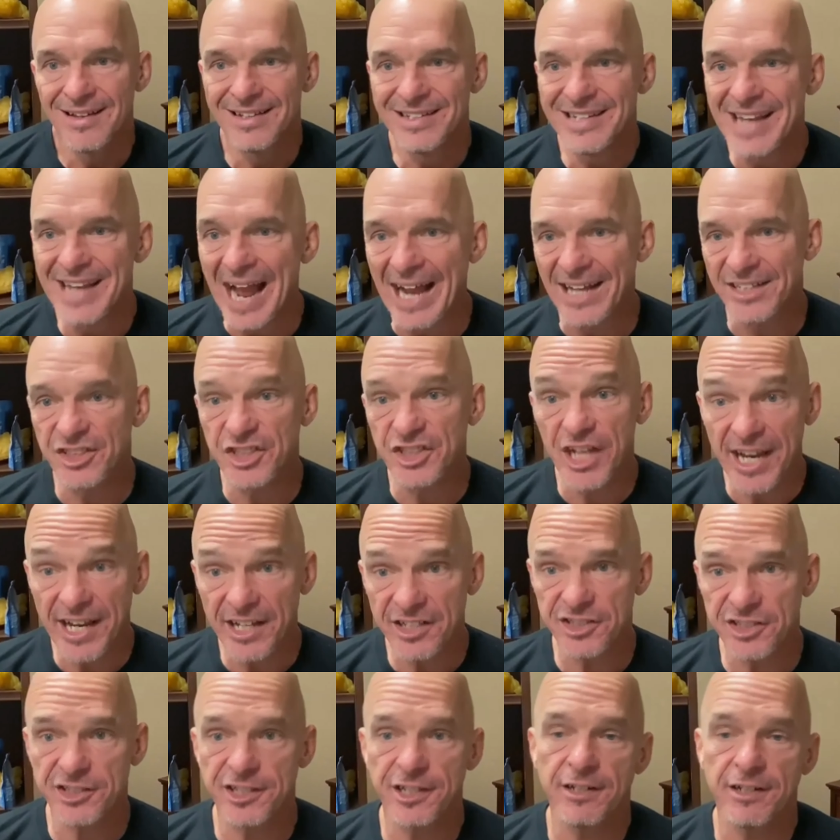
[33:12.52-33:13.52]

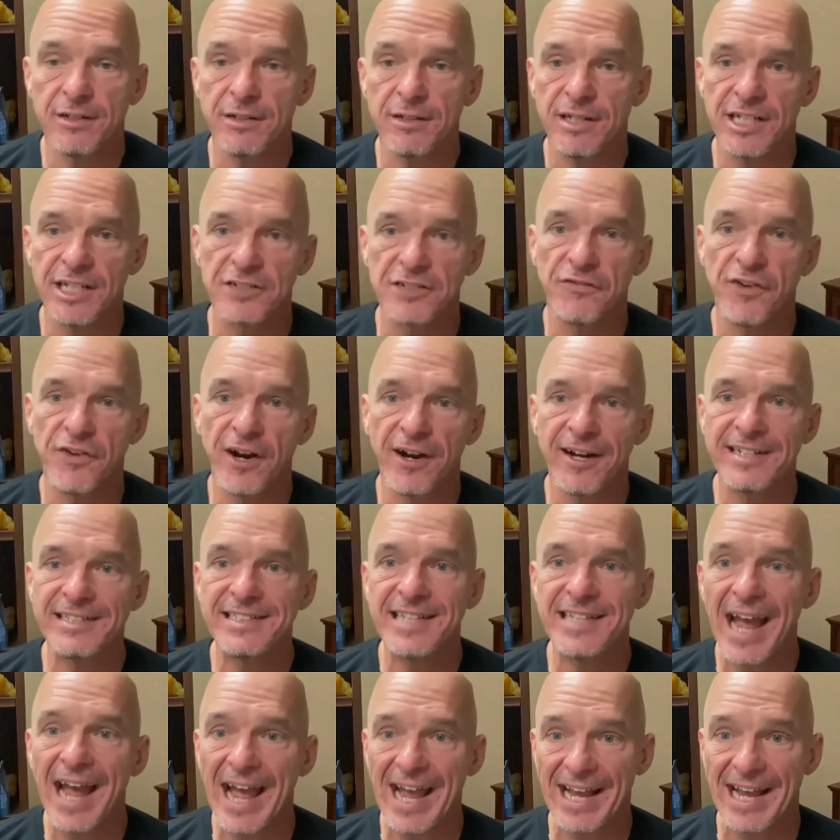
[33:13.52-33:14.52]
Digestion is very
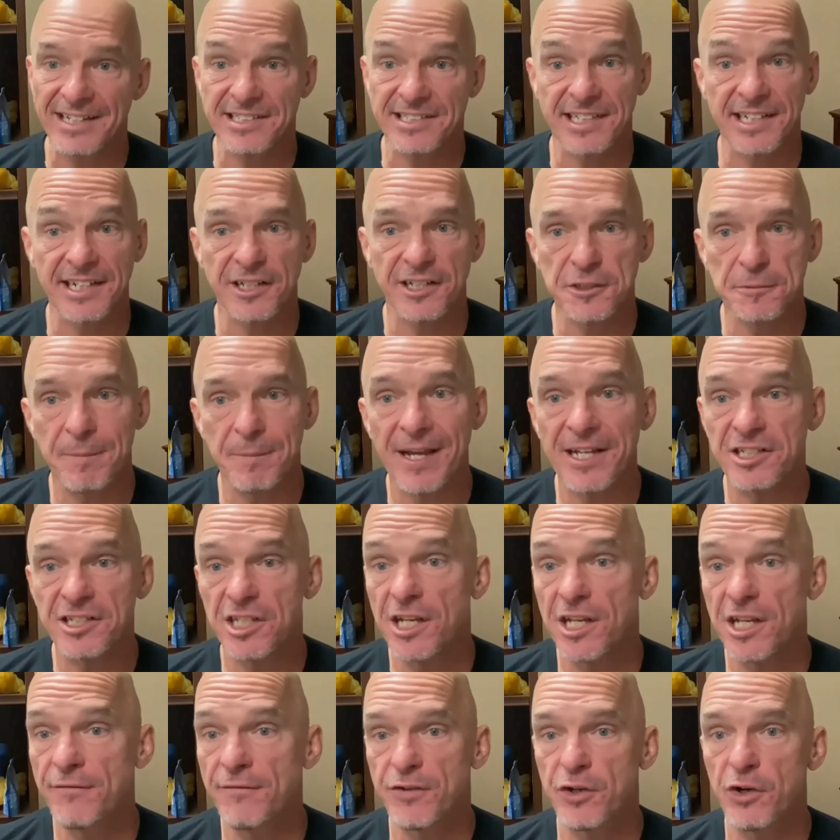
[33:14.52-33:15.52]
taxing,
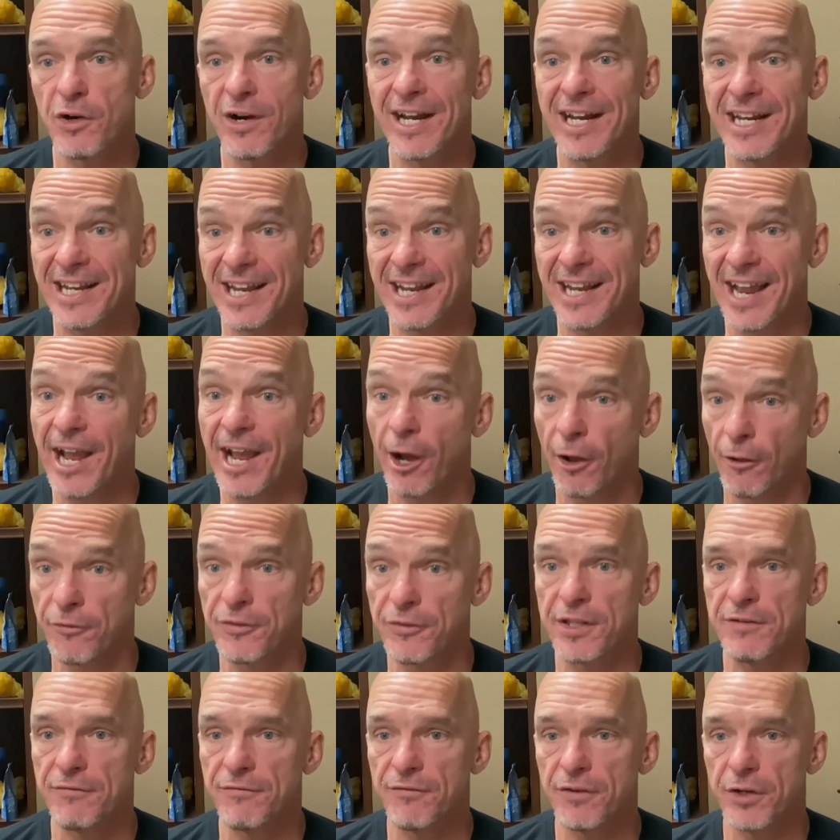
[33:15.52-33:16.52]
especially if you're eating
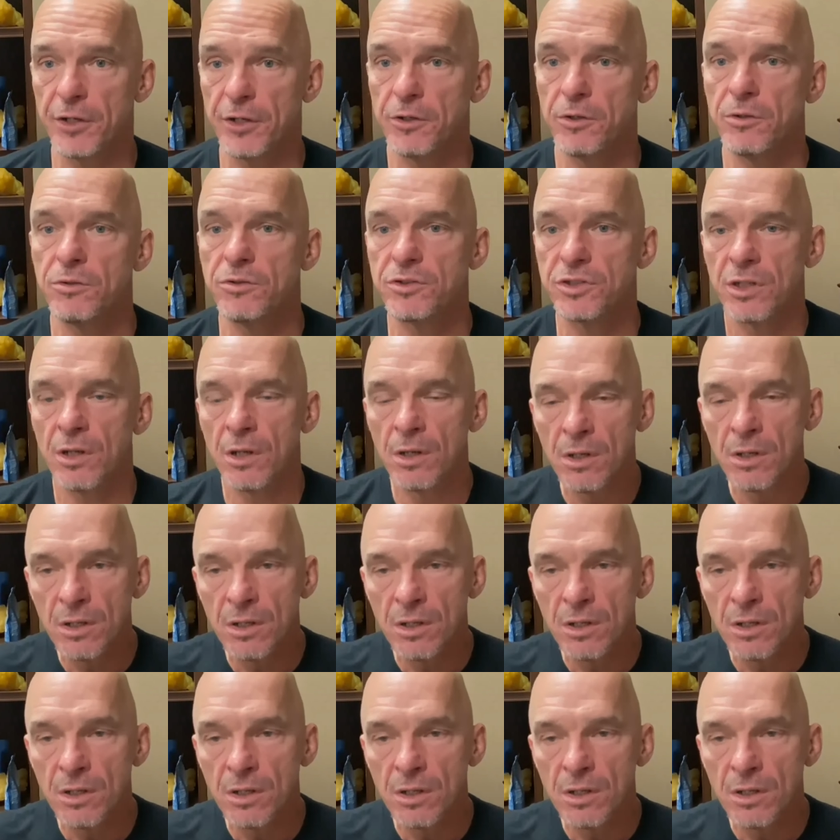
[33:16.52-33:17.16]
healthy foods.